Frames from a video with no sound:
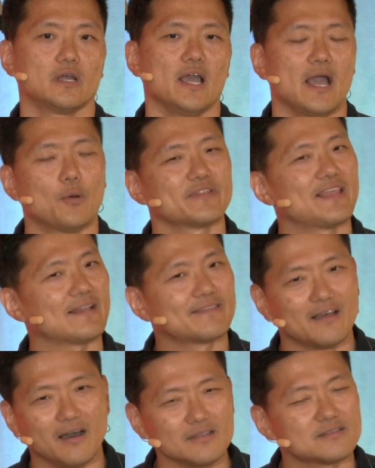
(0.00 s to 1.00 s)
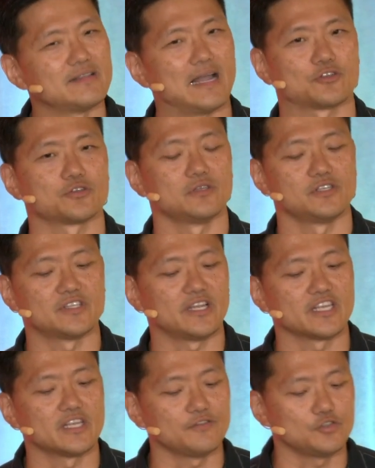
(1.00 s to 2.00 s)
And what that does naturally is then
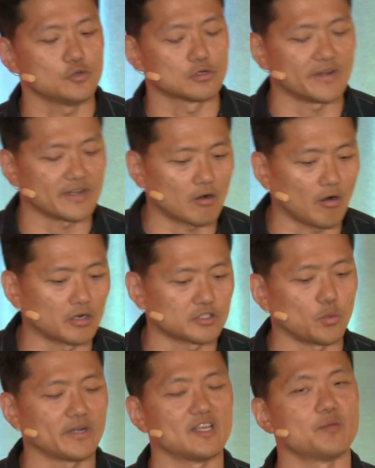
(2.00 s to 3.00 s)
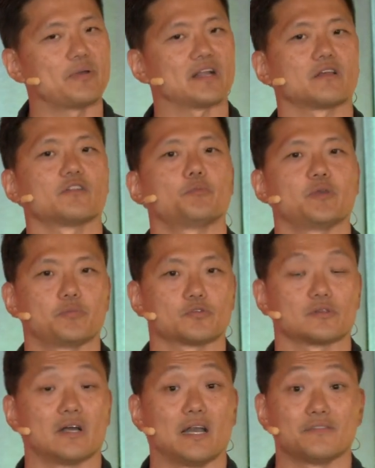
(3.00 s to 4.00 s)
it gives you a greater heart to want to impact other people's
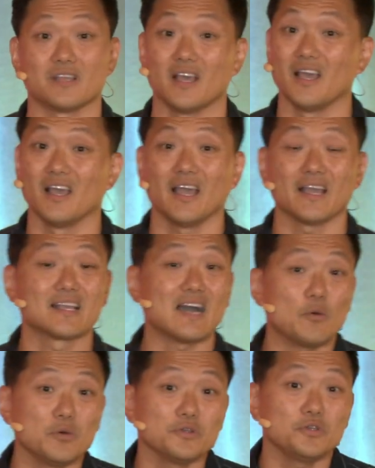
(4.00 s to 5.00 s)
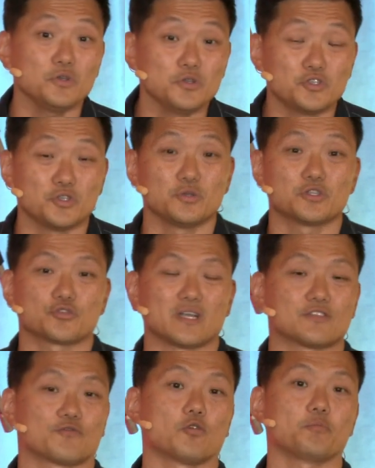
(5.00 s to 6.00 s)
lives. And God will use you to
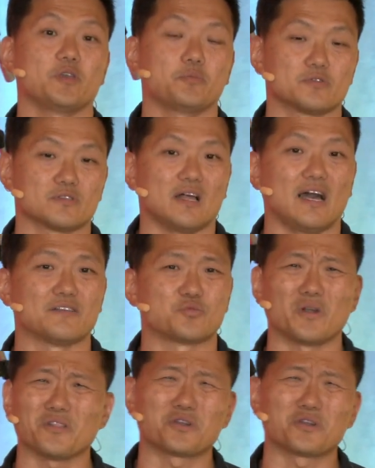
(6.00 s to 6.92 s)
transform people's lives. One of the